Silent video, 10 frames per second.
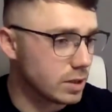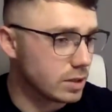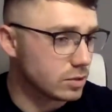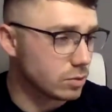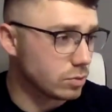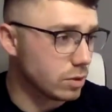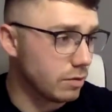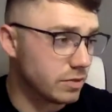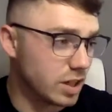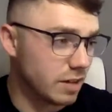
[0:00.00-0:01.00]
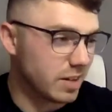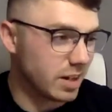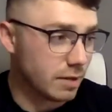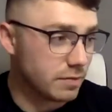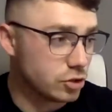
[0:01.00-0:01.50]
So obviously, if I
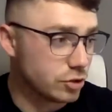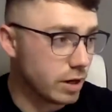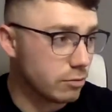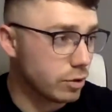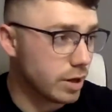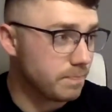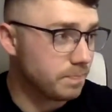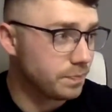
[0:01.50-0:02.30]
left the trade running,